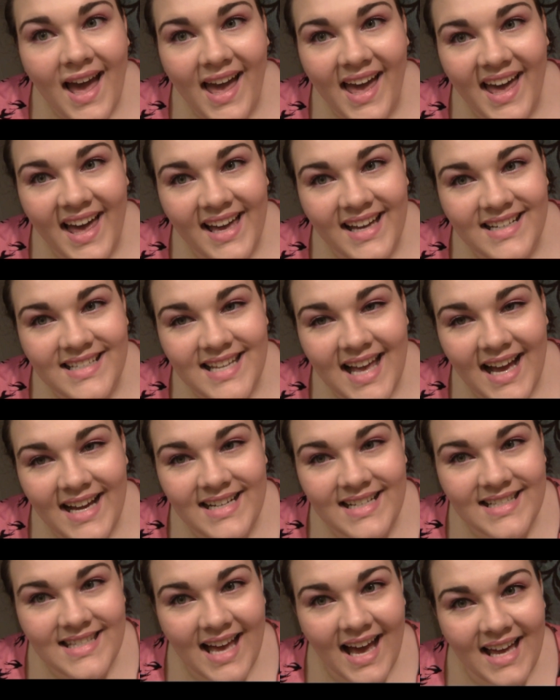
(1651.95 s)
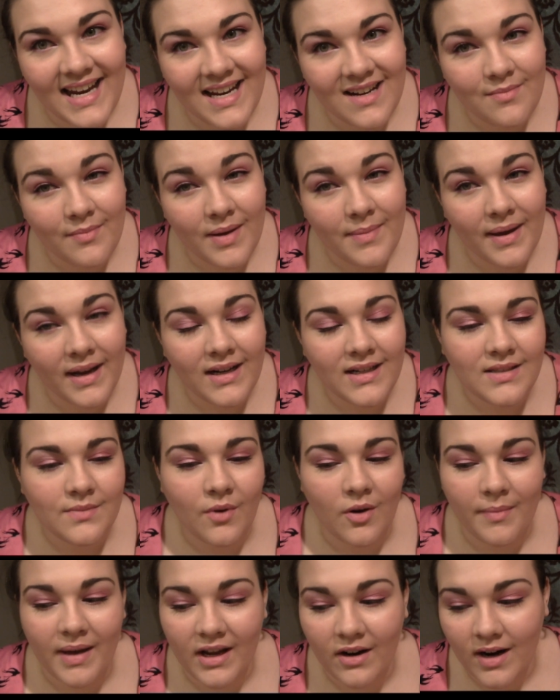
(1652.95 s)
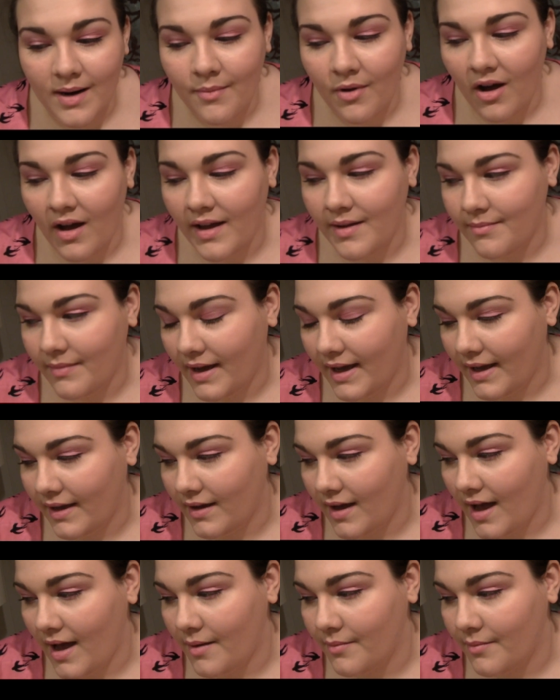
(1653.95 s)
and I decided, my grandma and my